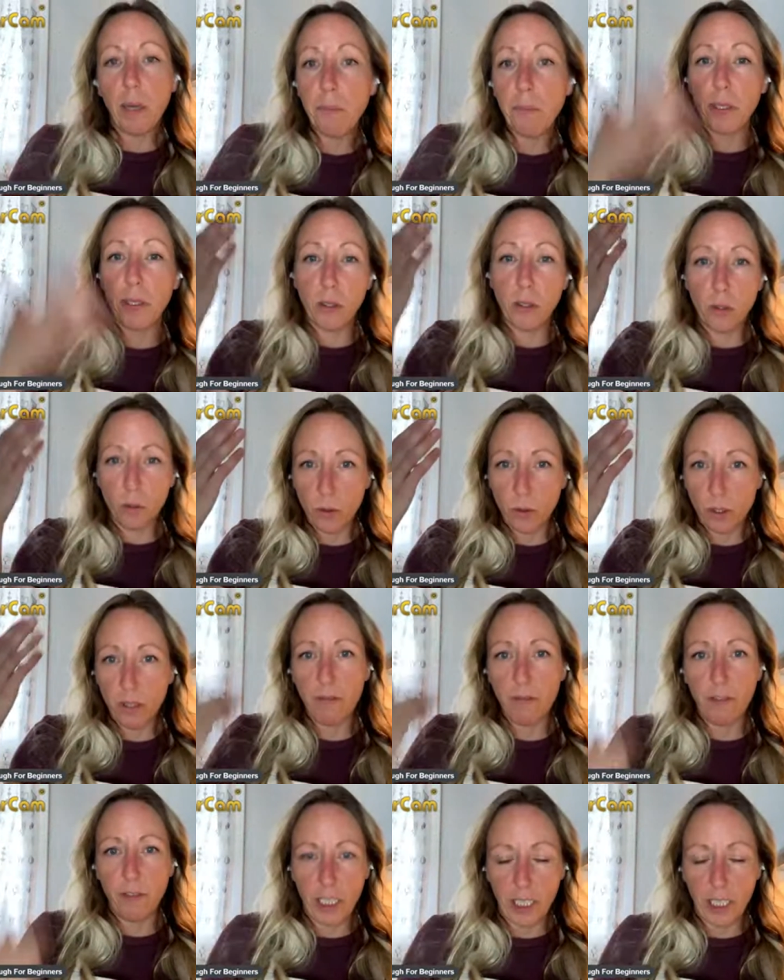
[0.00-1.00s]
upload
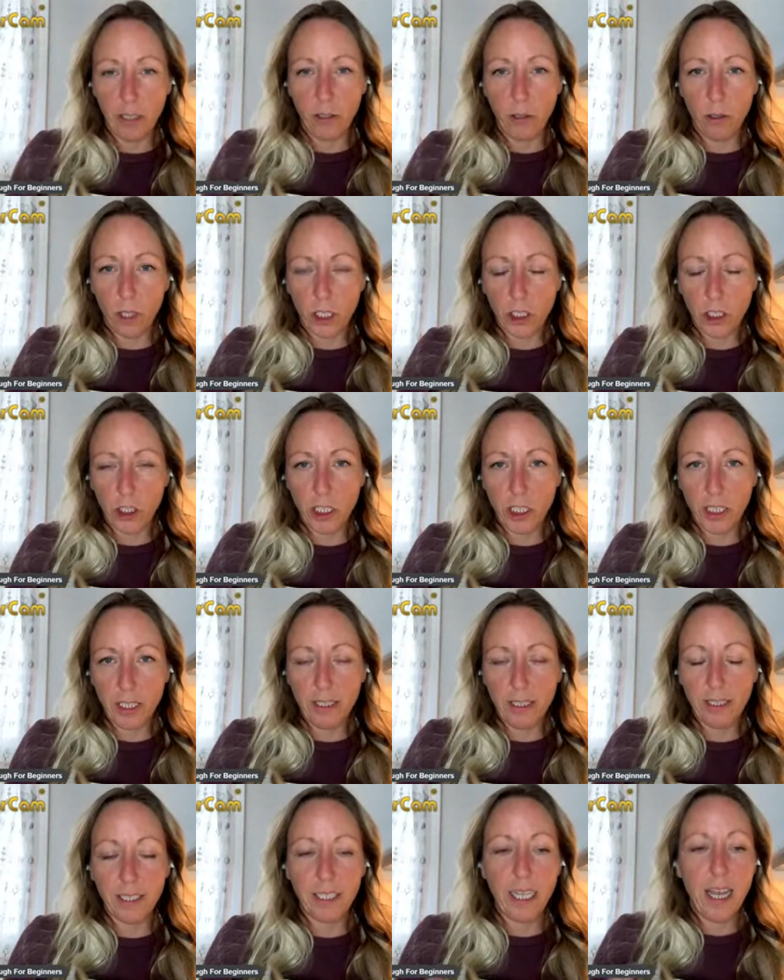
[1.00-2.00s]
video
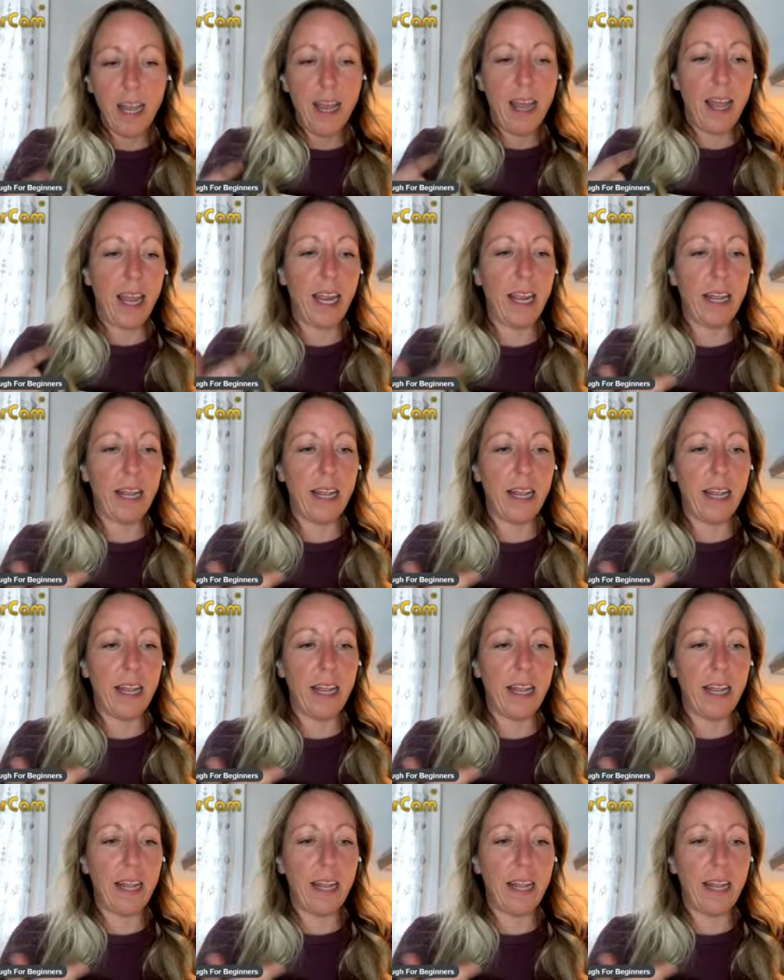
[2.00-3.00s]
questions
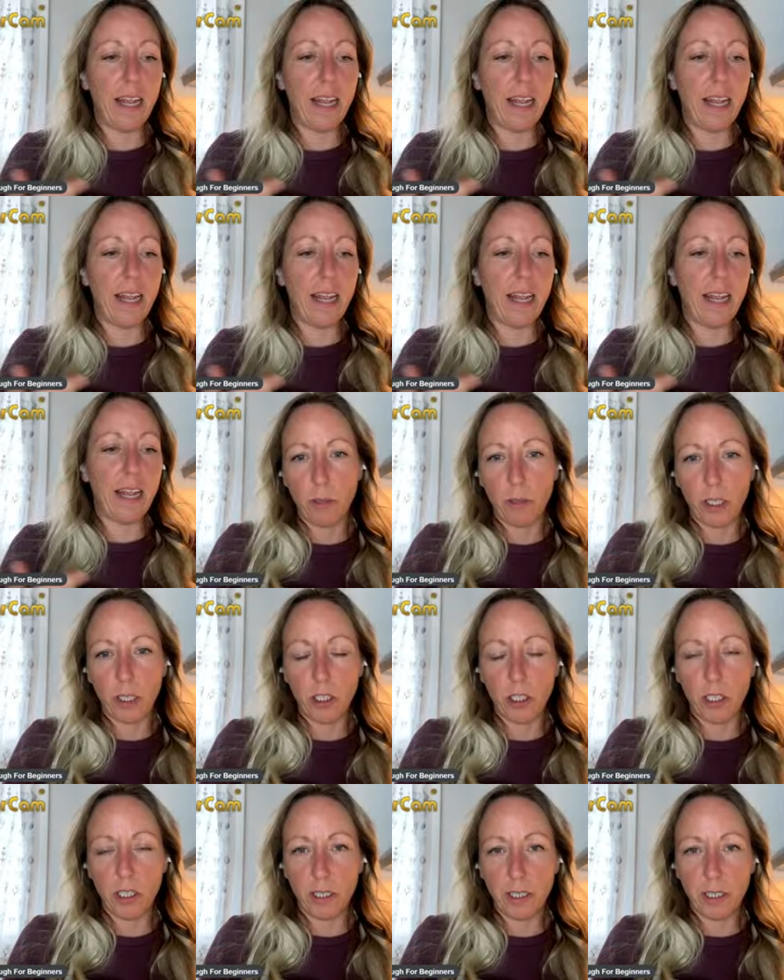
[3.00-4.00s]
and upload text
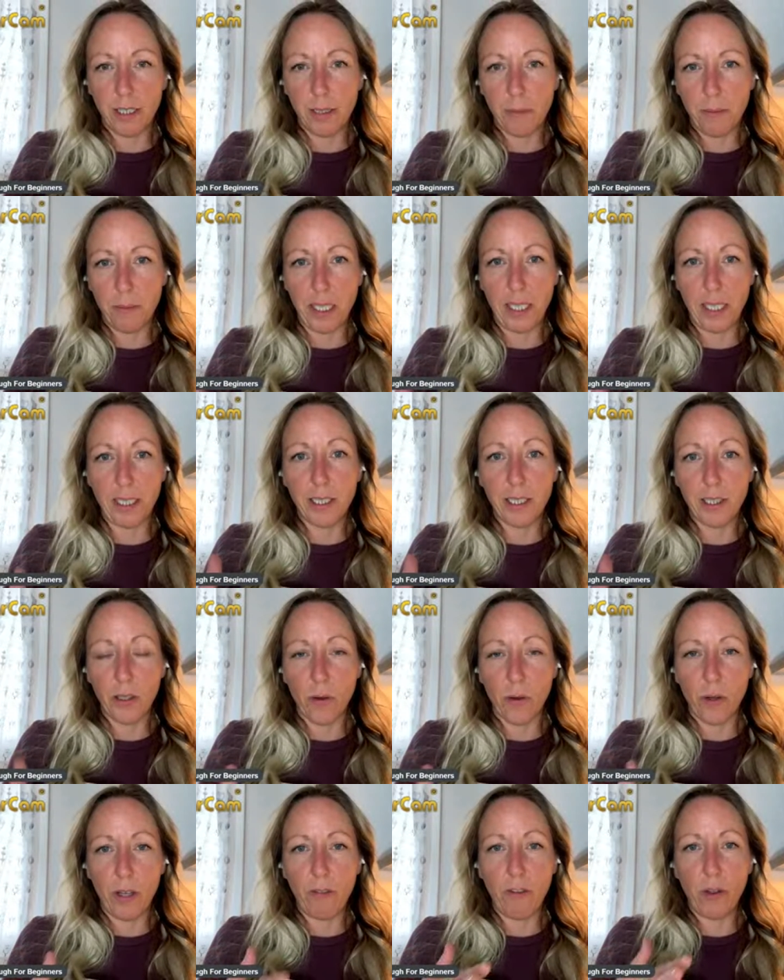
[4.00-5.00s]
questions to me.
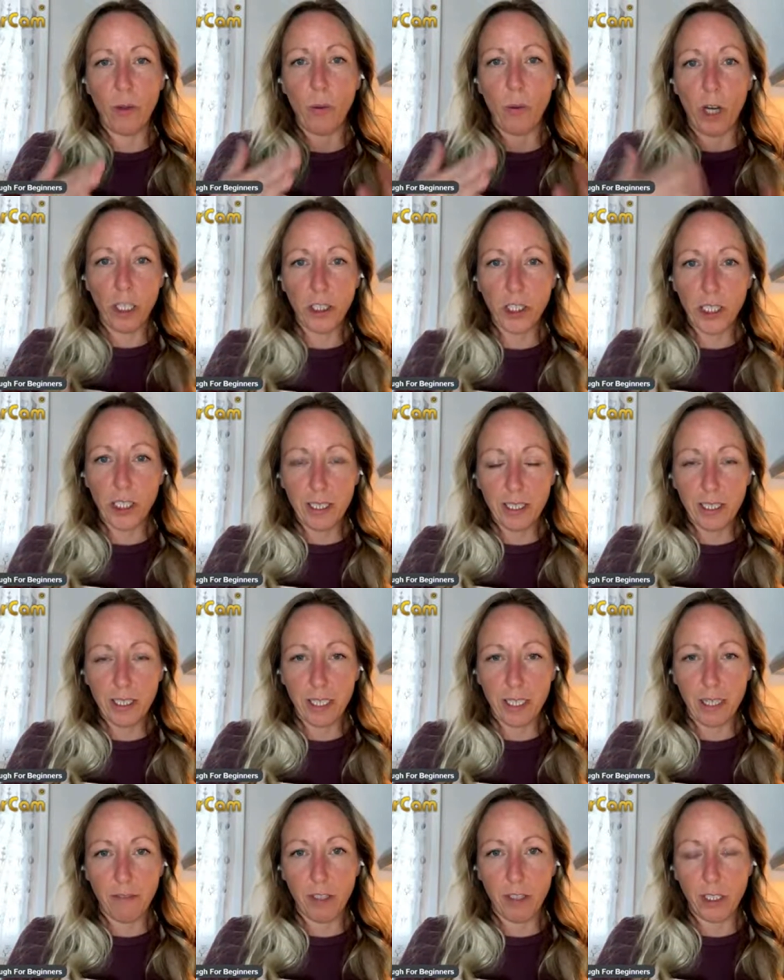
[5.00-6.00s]
So if you're watching
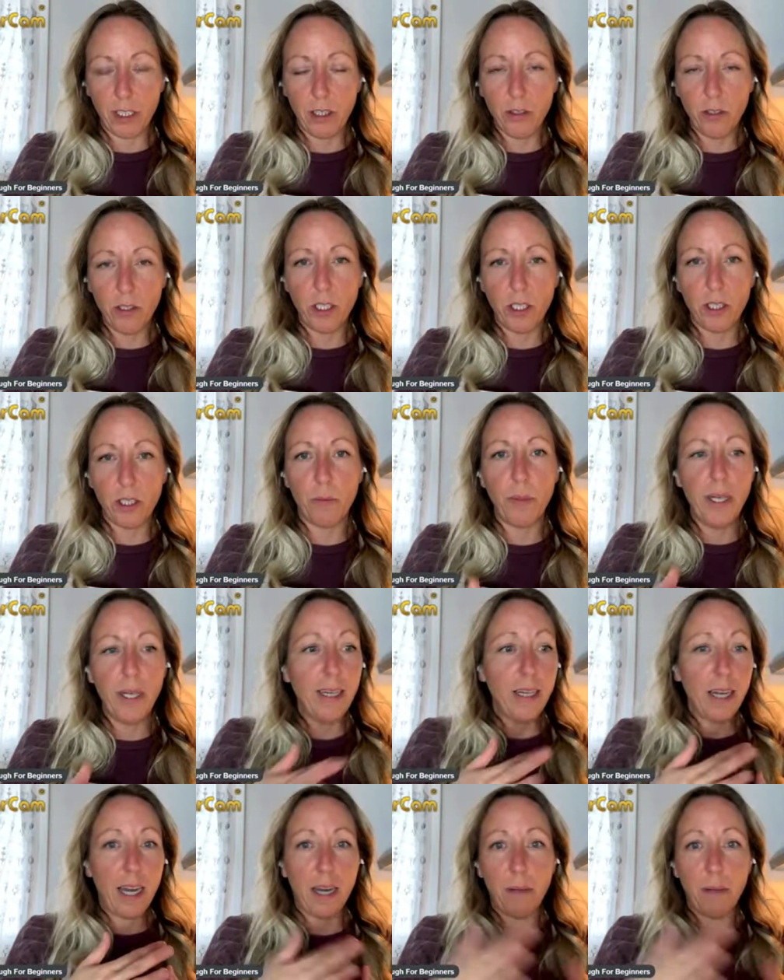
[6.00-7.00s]
this live on YouTube,
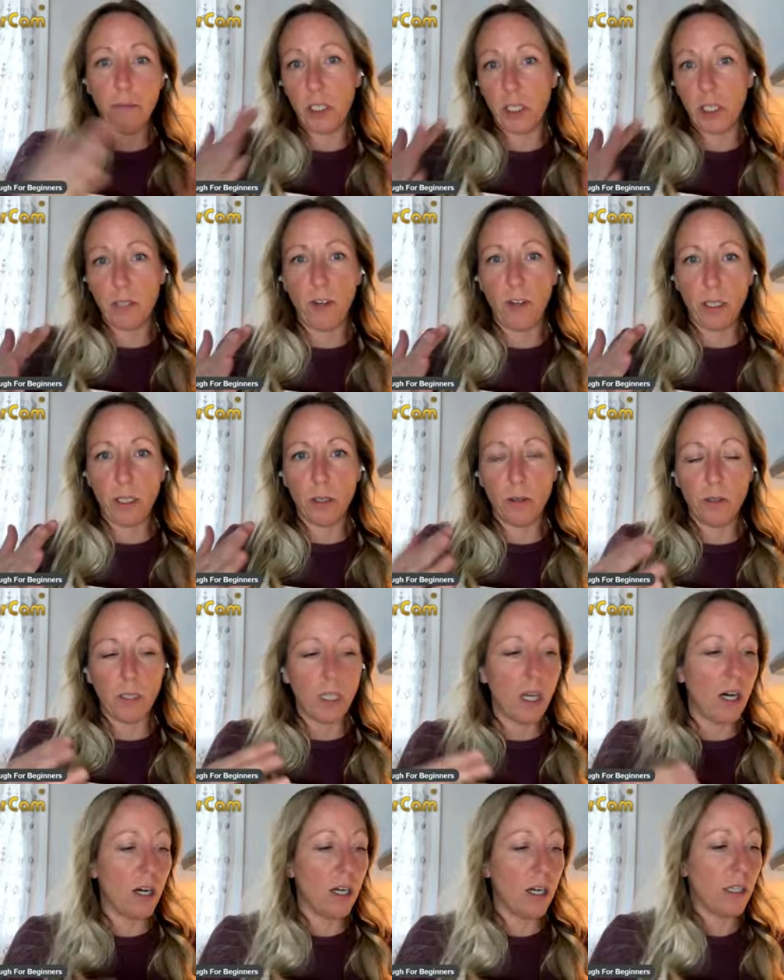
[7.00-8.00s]
um, just
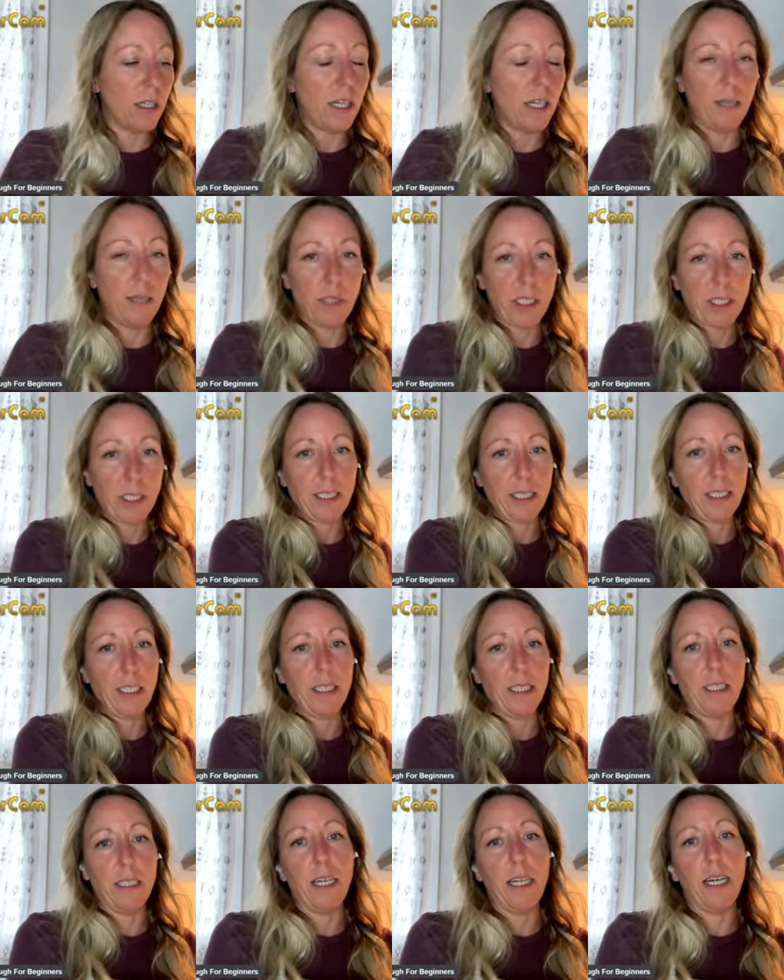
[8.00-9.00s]
follow along. I'm just going
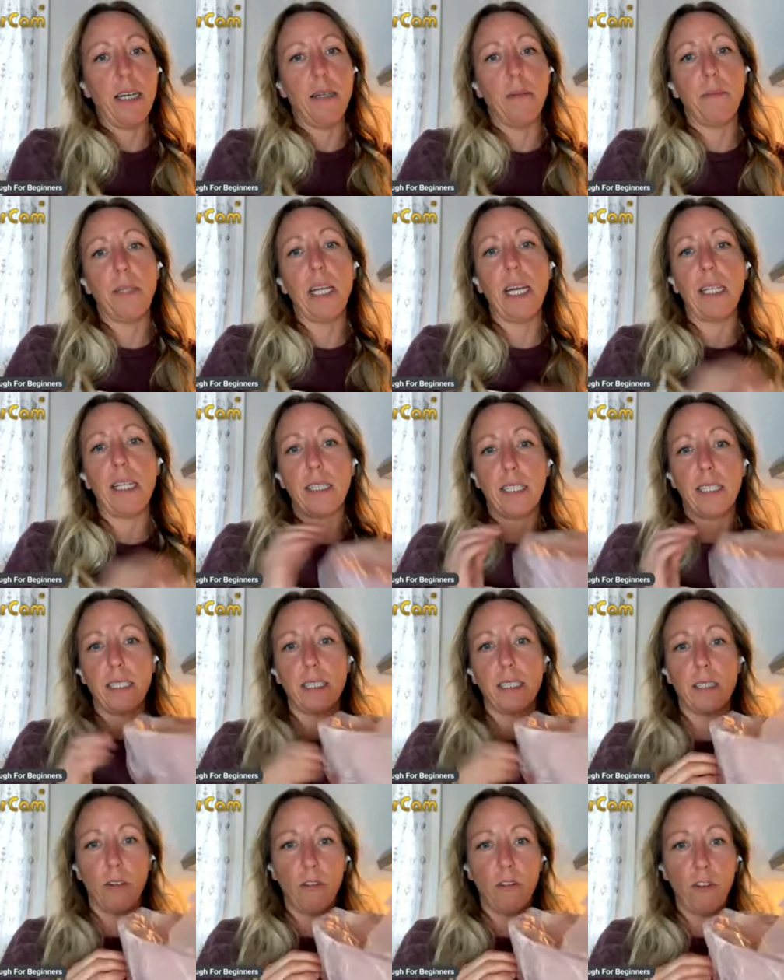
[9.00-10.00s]
to um, get
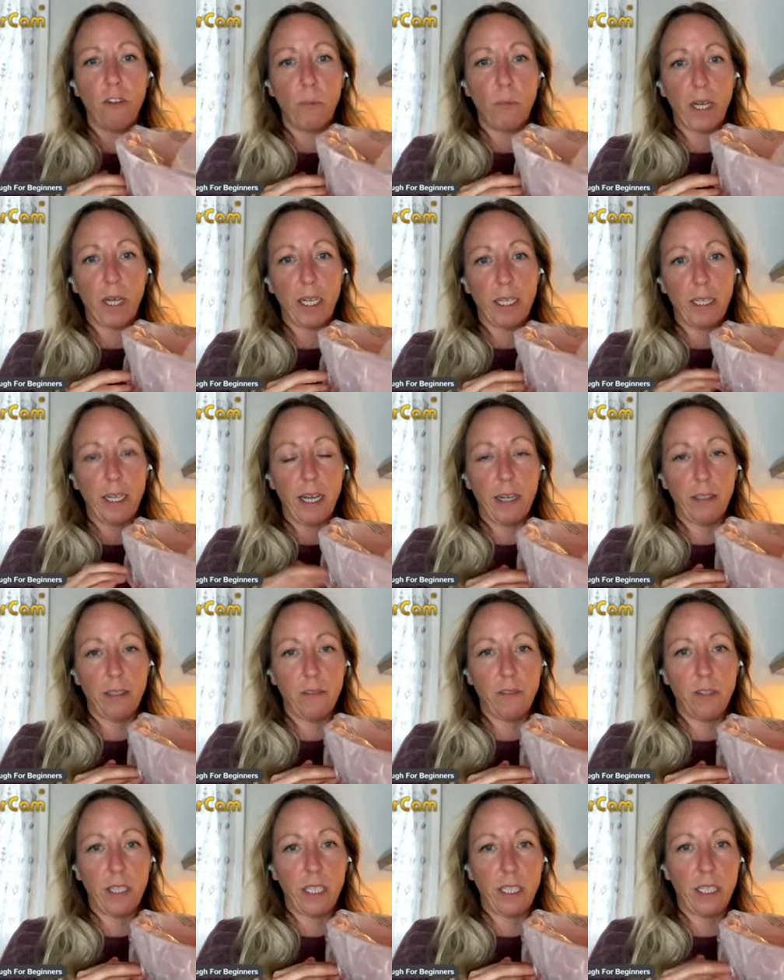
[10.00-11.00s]
this loaf of bread
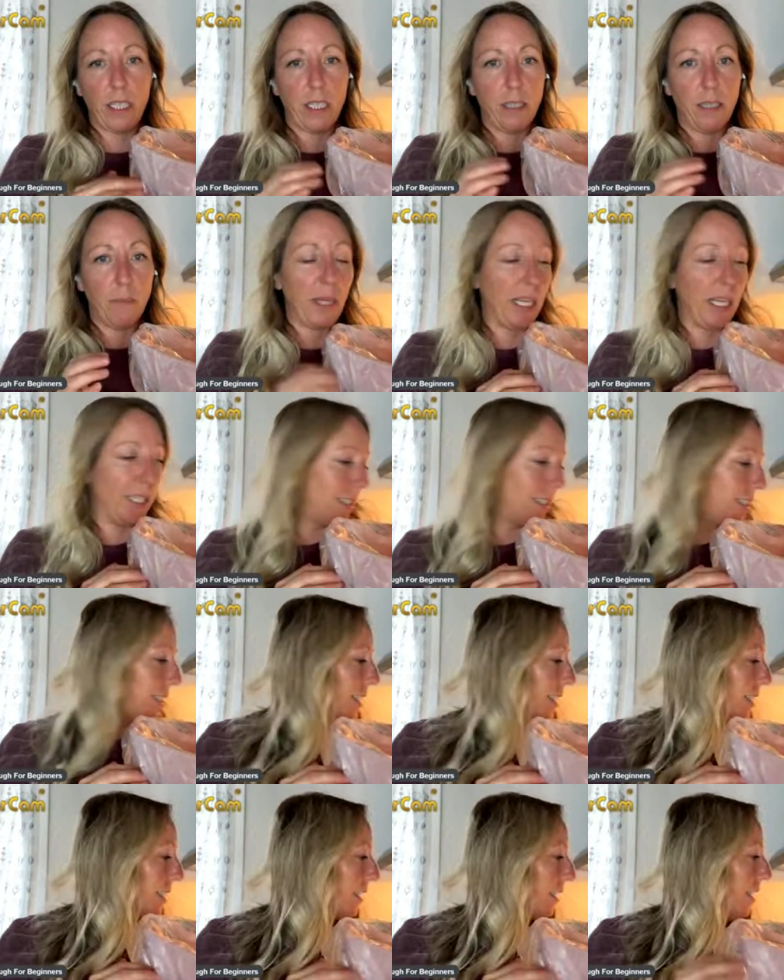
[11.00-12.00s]
out of the
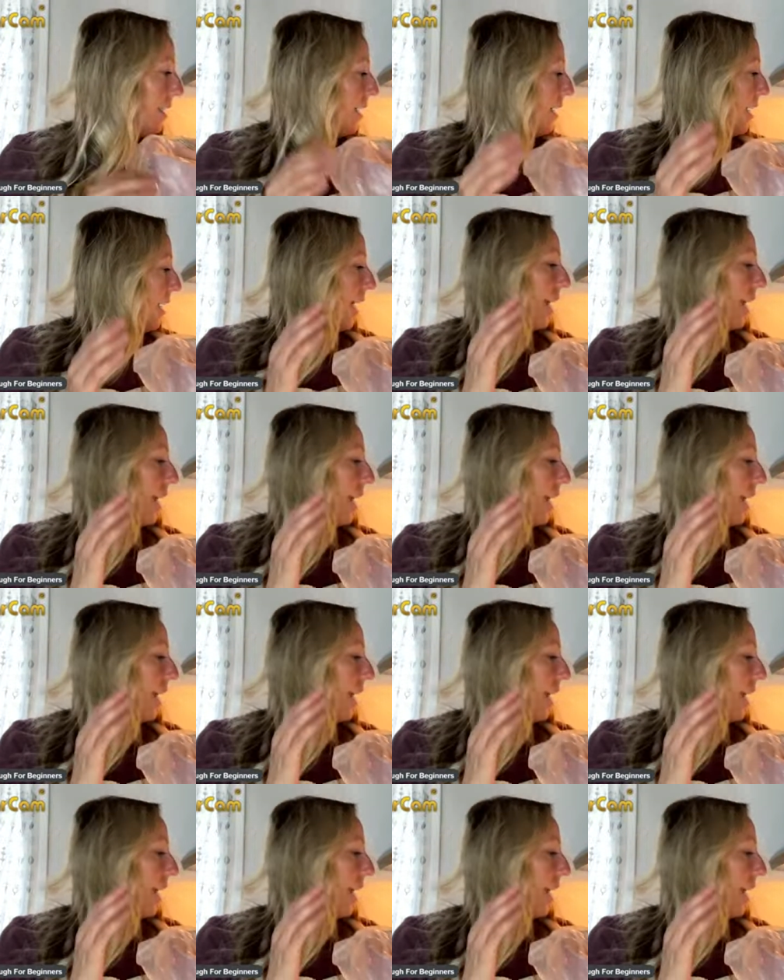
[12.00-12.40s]
Banneton